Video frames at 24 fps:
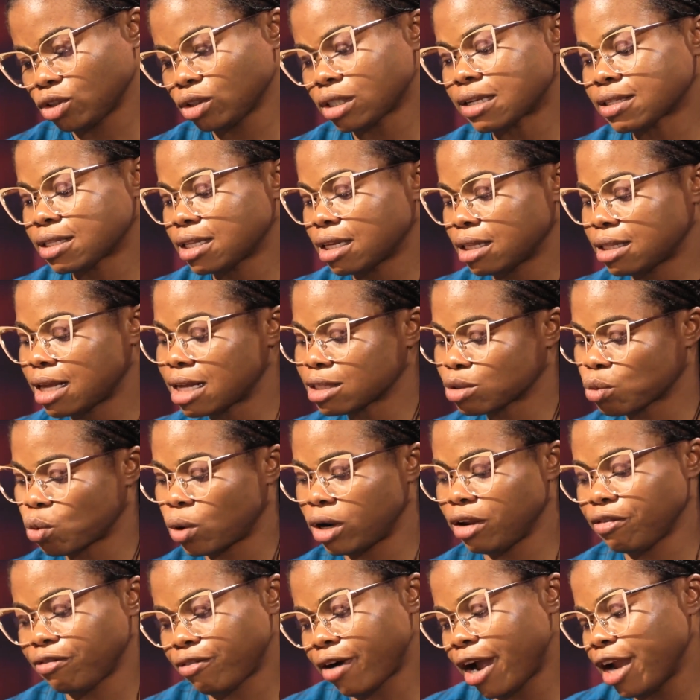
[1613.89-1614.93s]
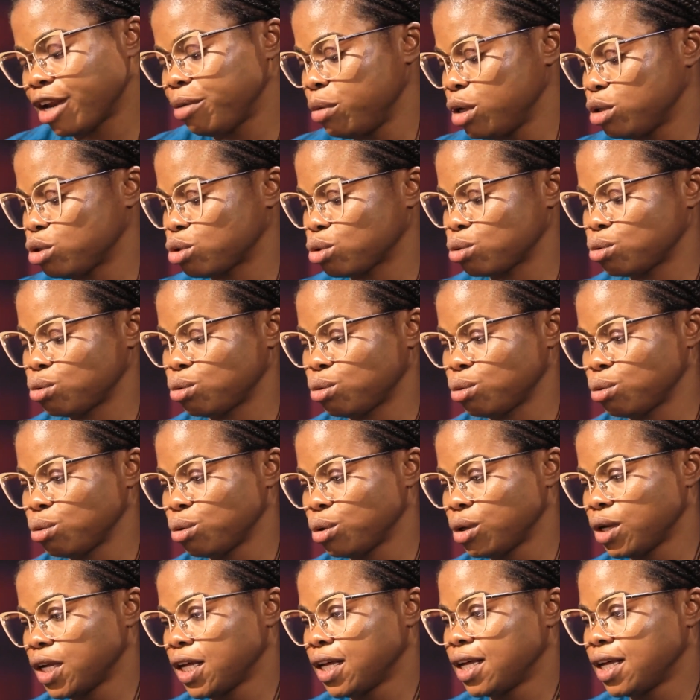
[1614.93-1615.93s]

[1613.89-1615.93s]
That qualified me to